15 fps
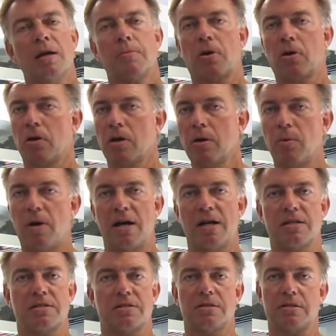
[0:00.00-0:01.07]
But
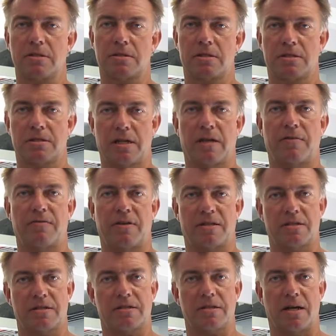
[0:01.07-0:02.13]
otherwise, this is a safe
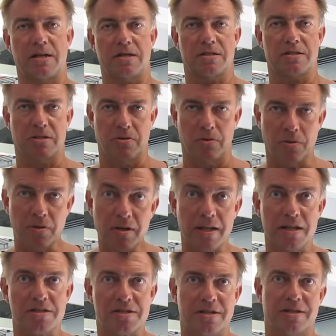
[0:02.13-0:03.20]
exercise, so
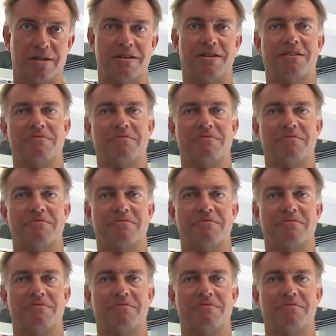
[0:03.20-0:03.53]
let's see it.